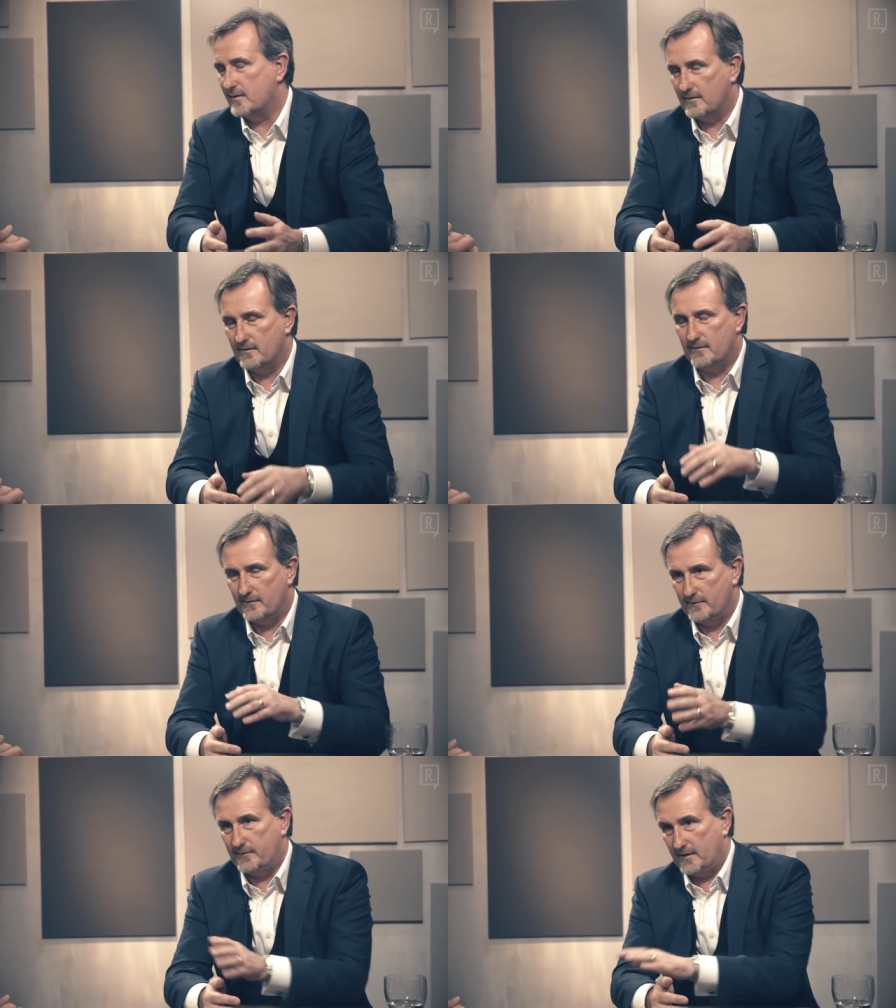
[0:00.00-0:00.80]
I
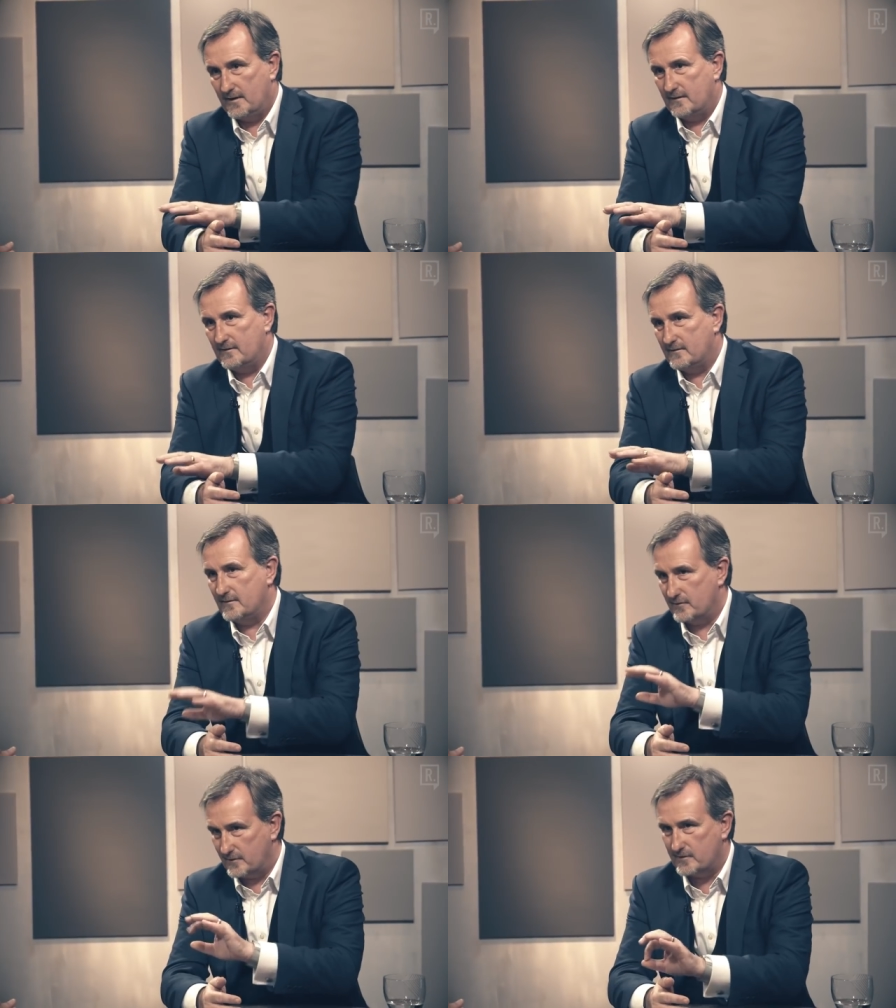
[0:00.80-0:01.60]
mean, forgetting
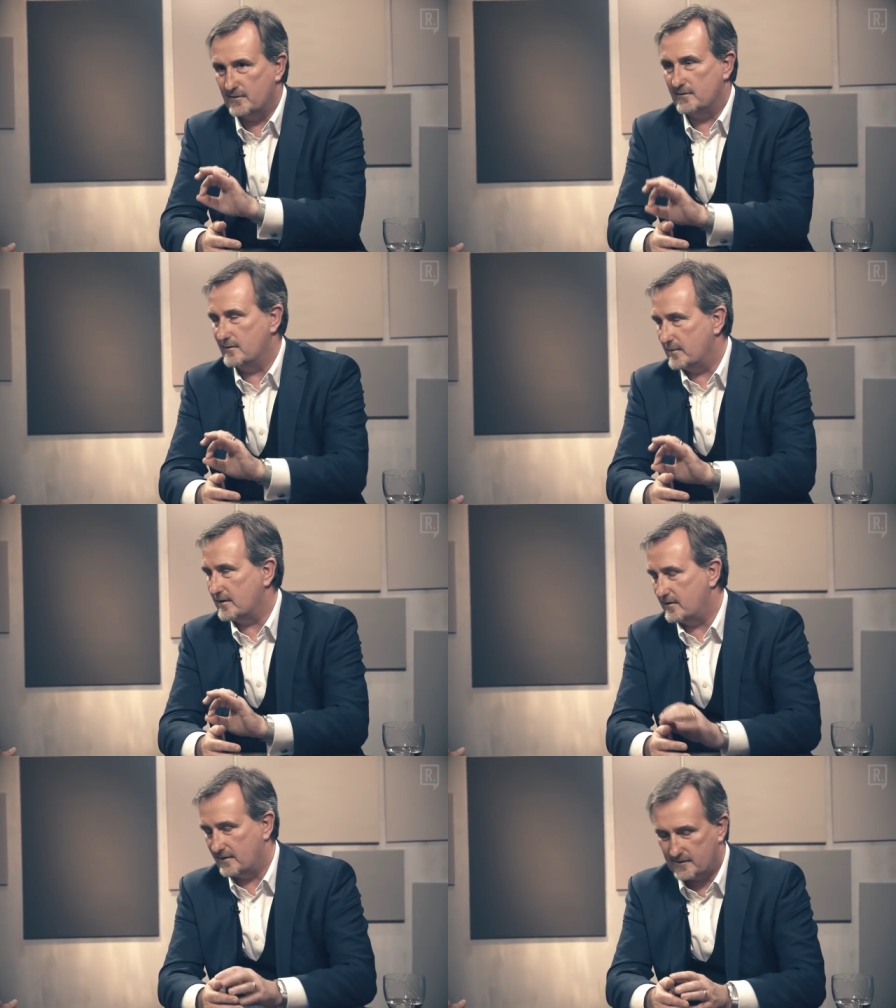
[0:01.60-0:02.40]
just the
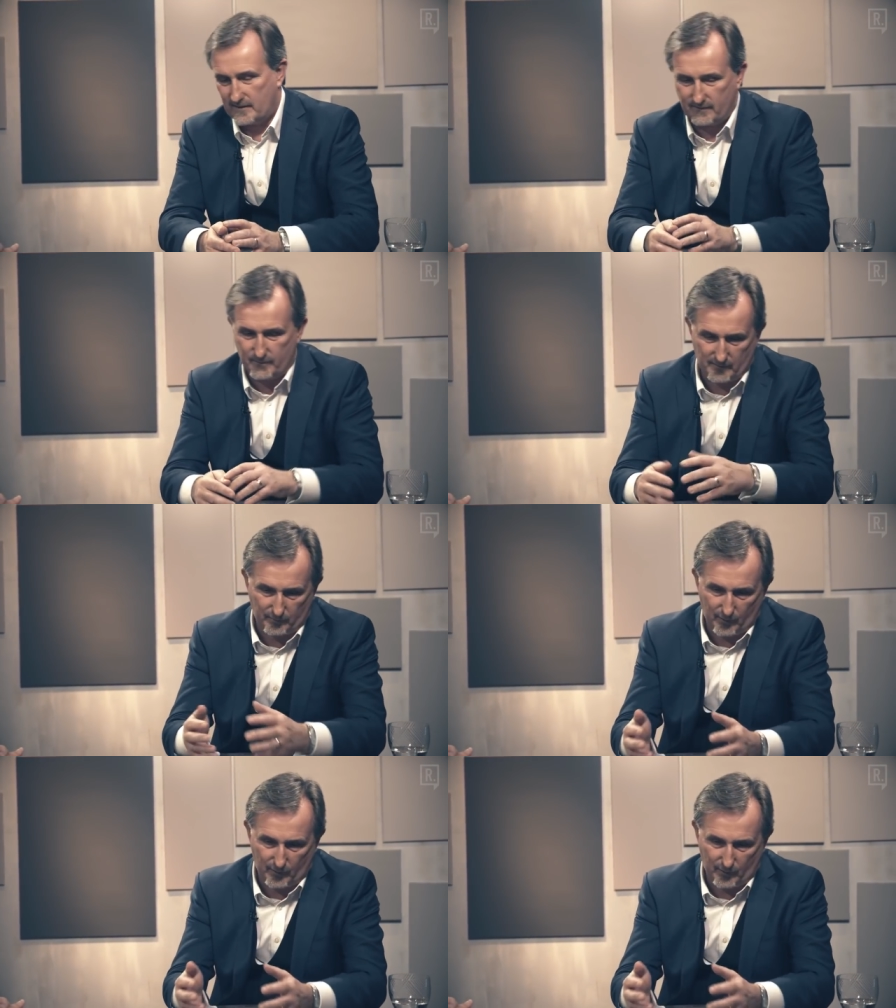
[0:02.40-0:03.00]
Bitcoin itself, but the